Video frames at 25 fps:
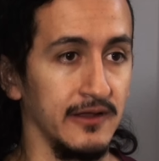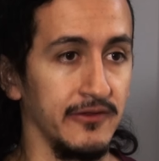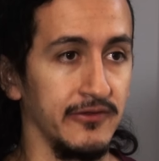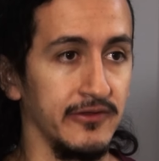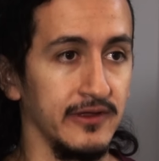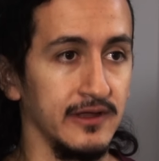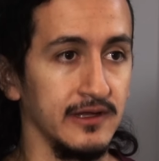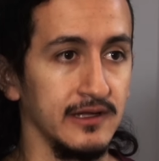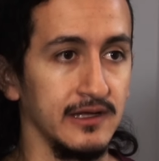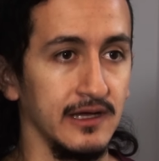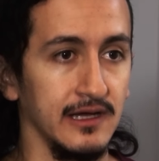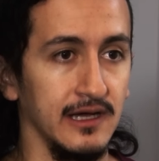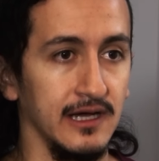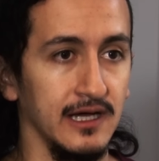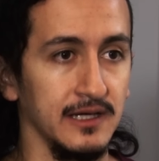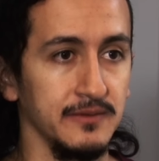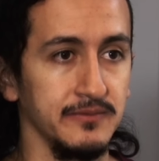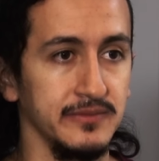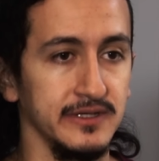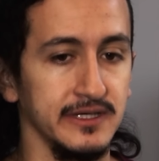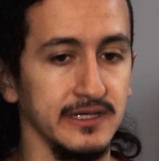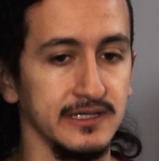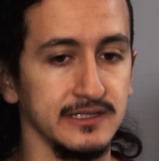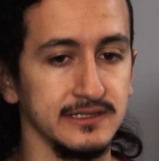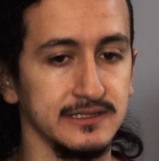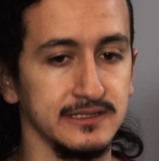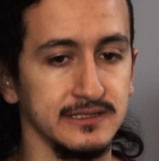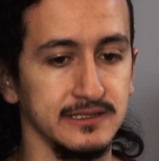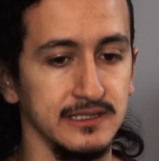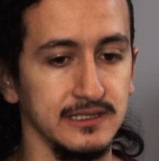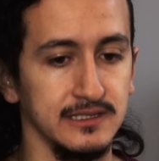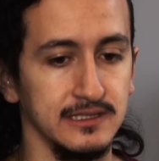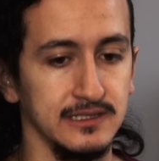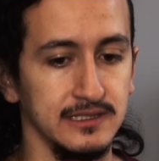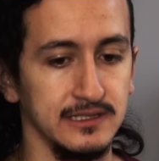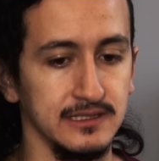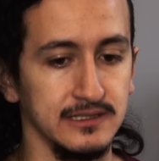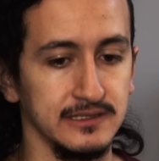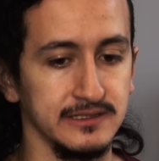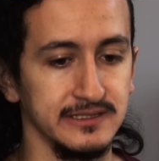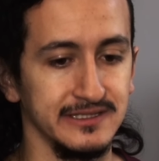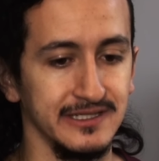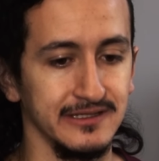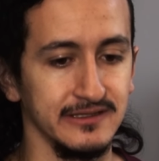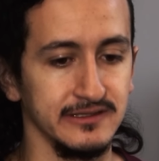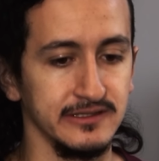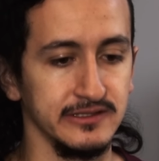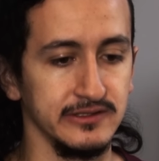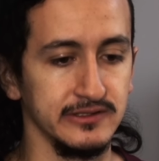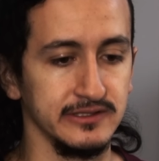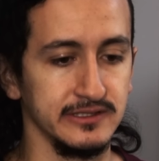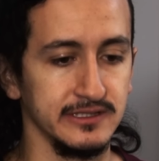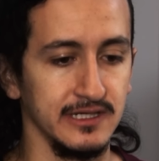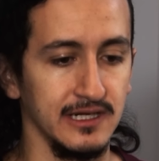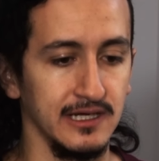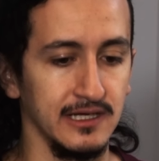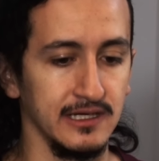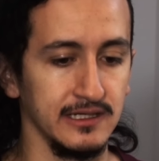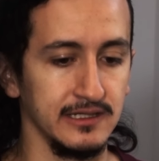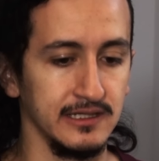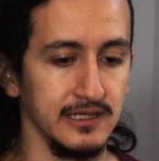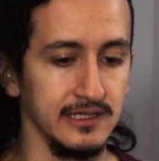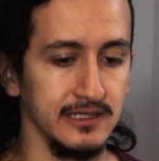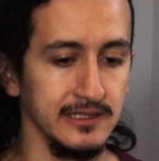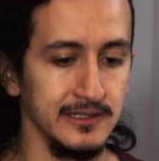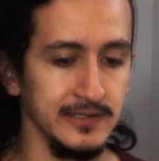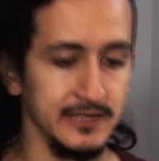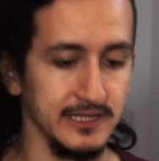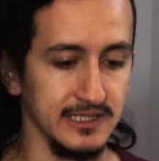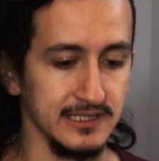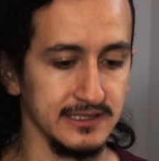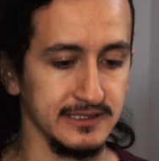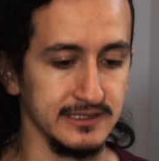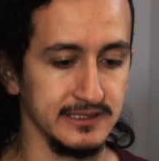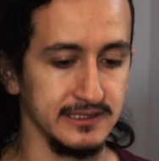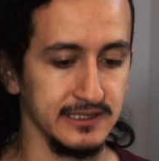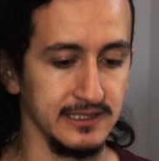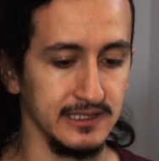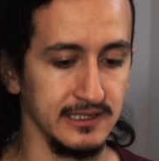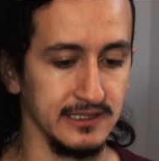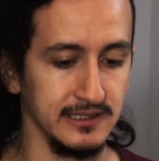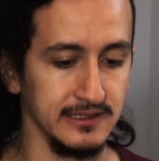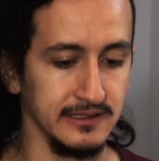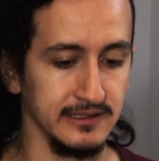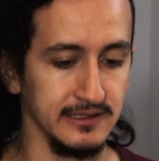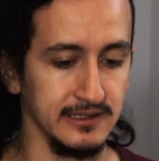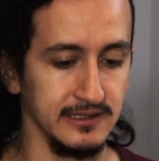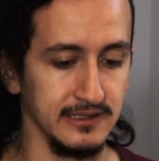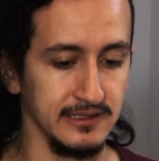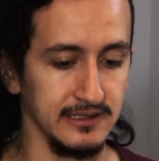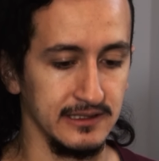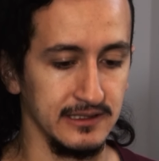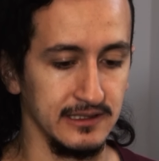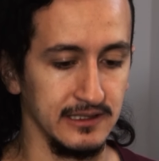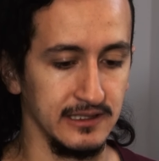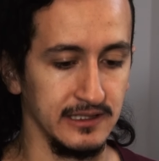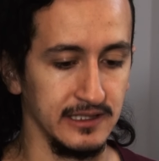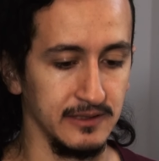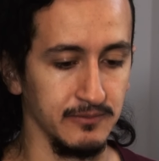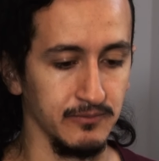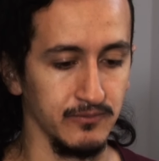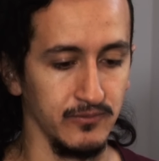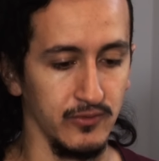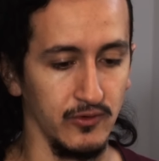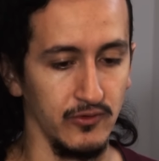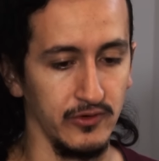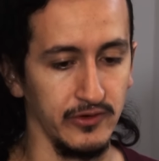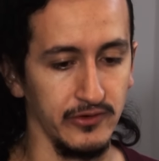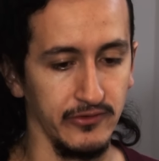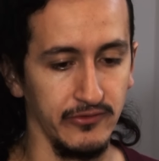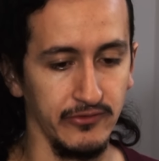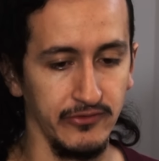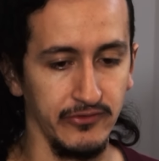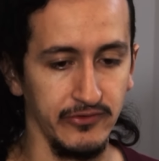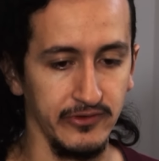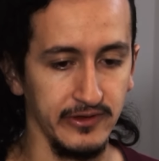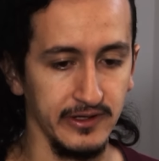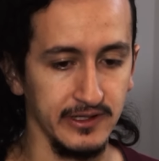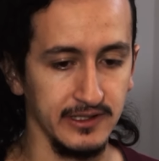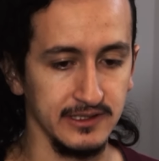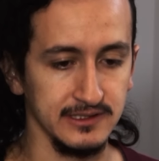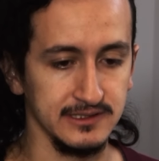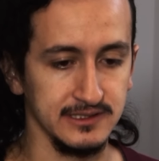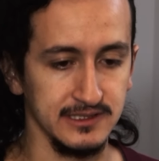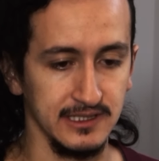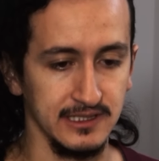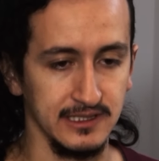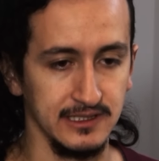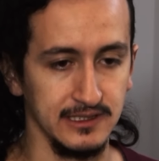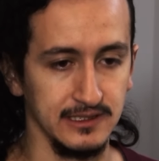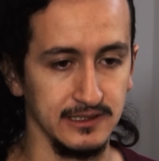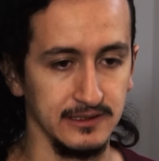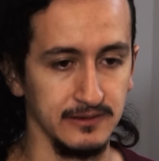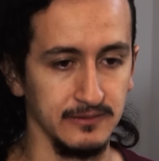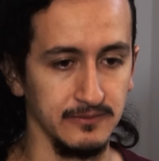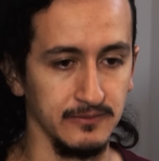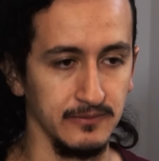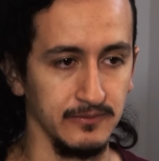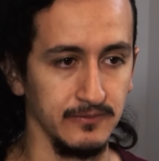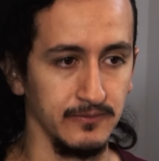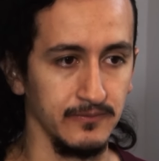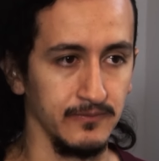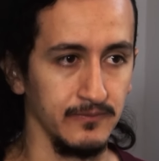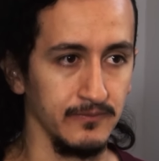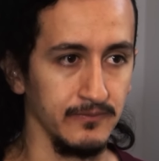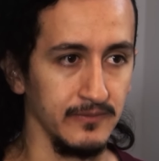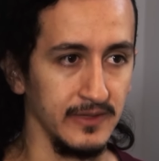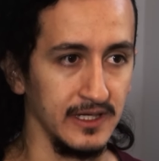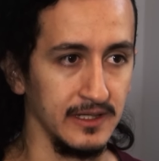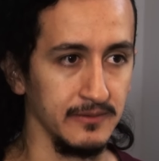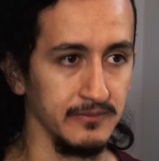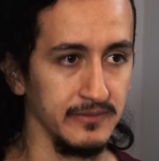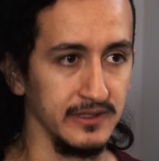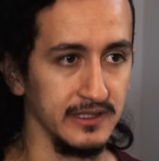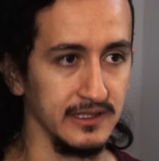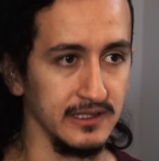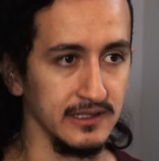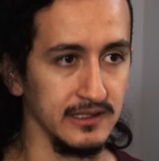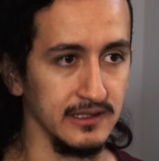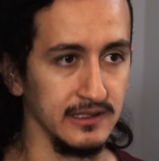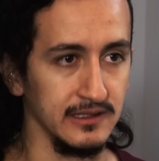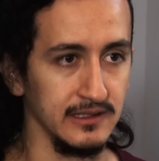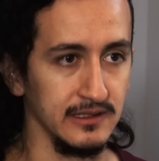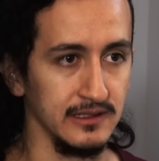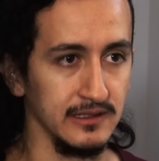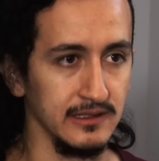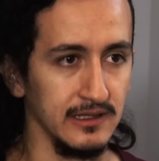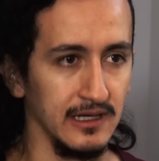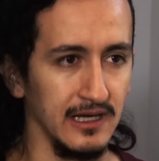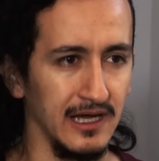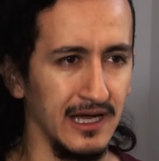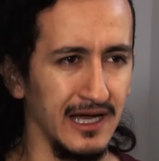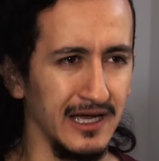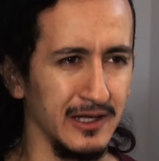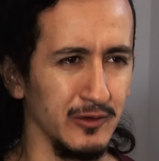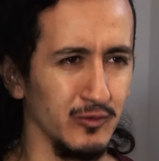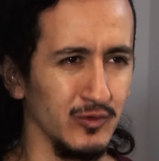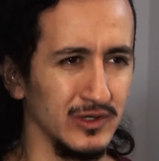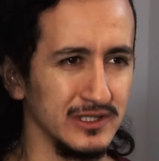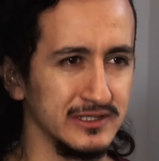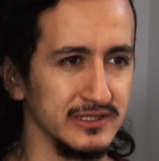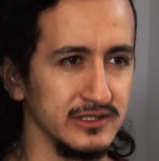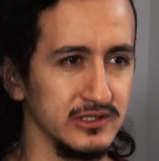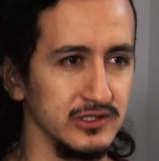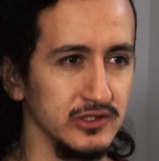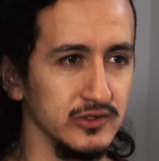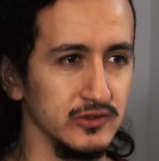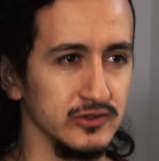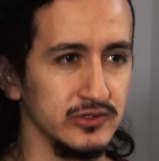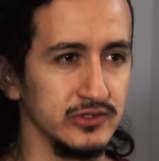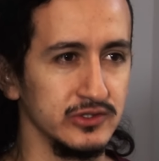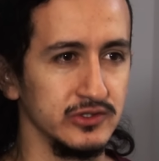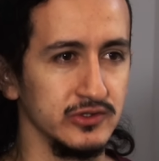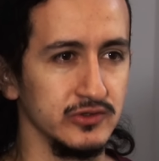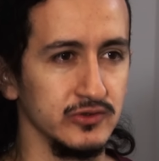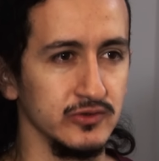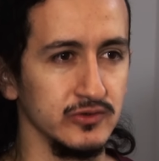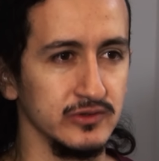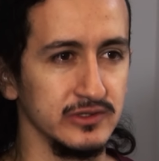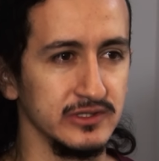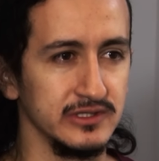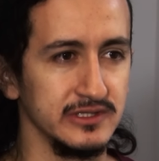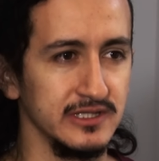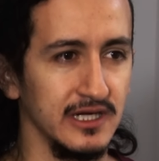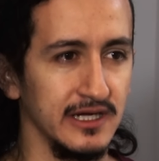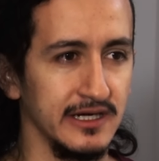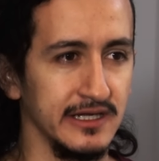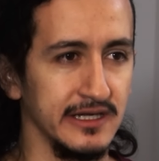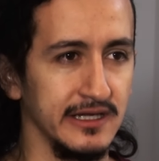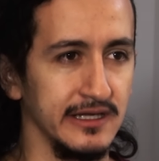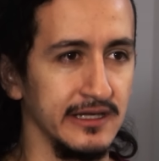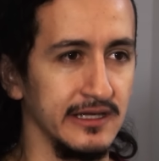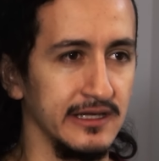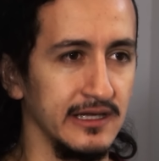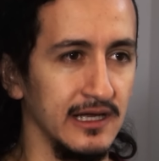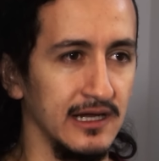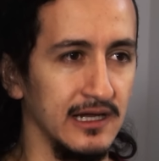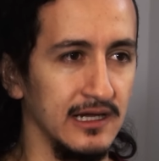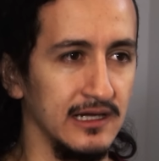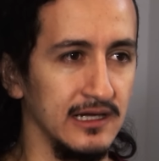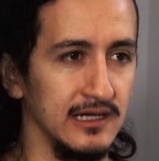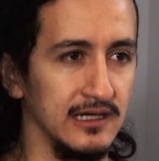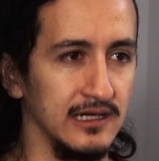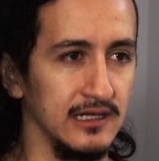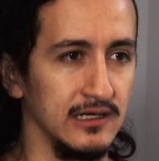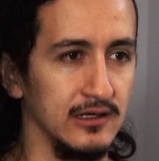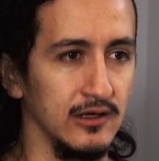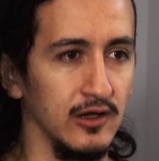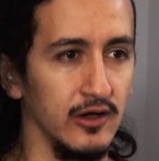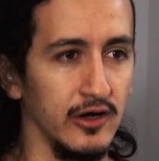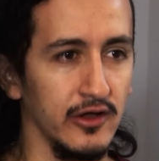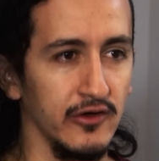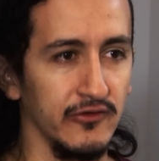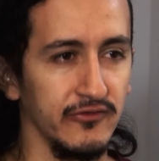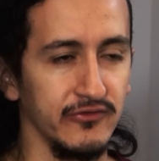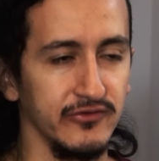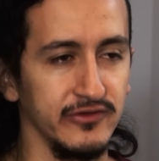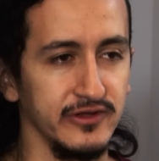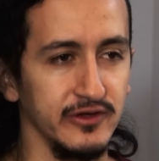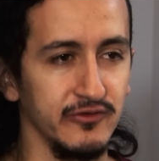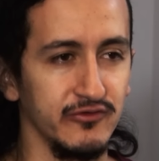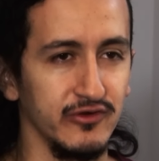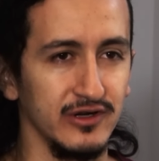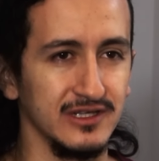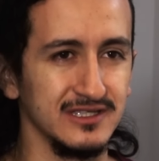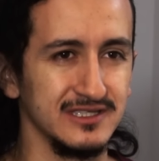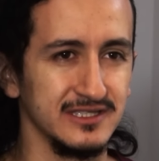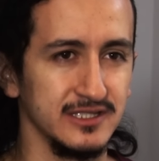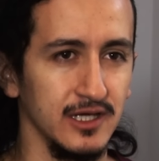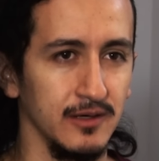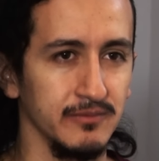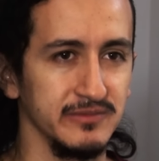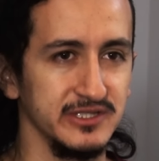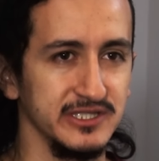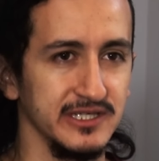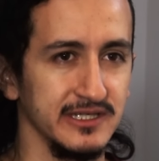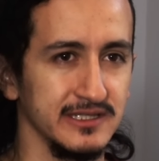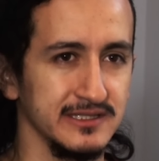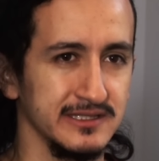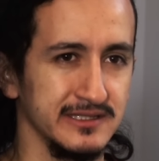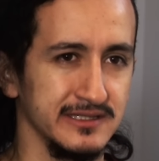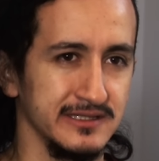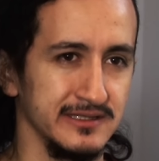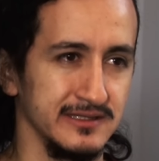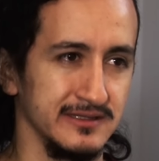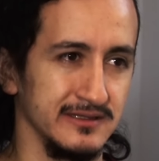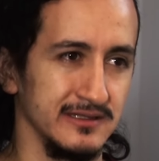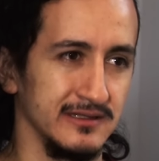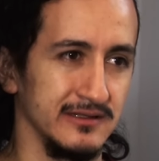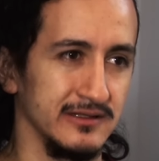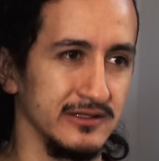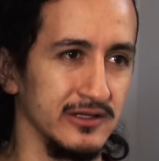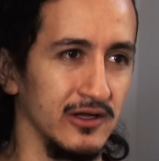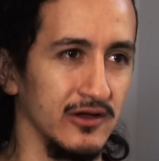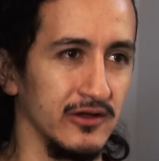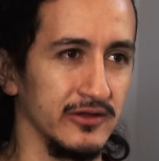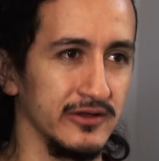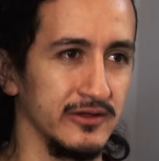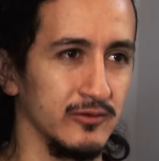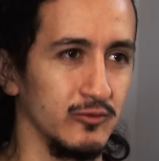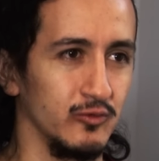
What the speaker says: I think IBS centers like just in the important things, and maybe I was used to study a lot of different subjects not